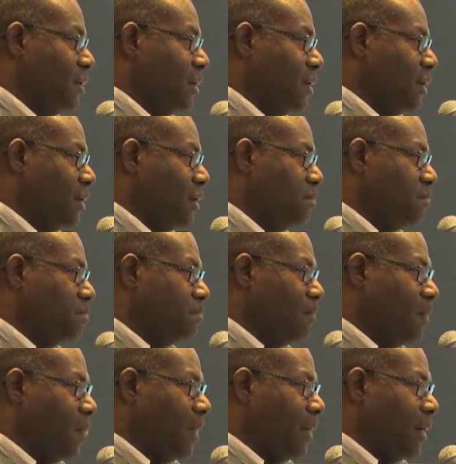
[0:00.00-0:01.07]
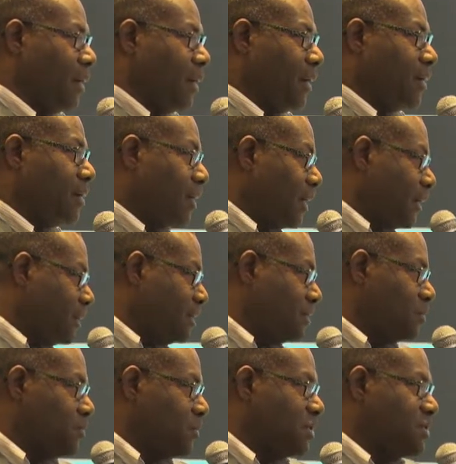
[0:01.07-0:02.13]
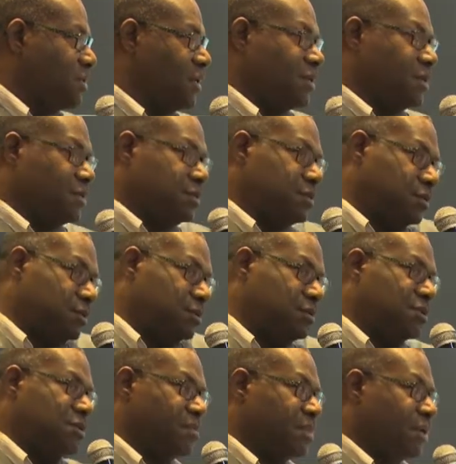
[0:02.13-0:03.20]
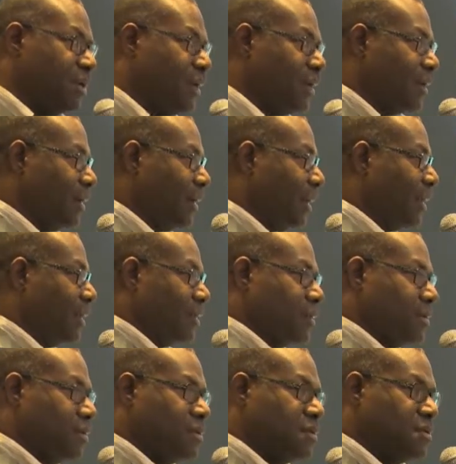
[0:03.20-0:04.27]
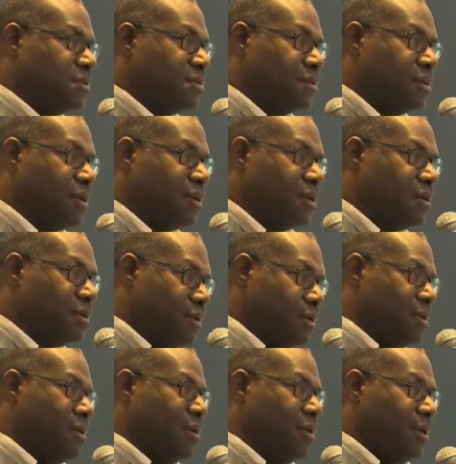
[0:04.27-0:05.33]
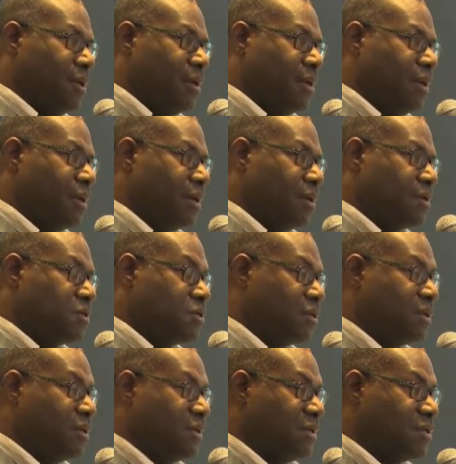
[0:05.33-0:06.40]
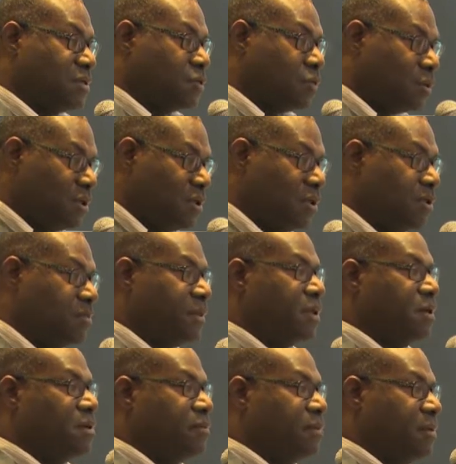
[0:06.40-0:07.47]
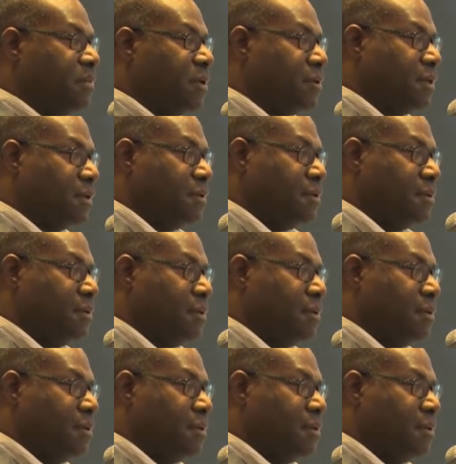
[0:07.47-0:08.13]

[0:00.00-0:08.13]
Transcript: uh, I'd like it to be channeled to something like ALAC, so I know, and so that it's totally independent of MRA.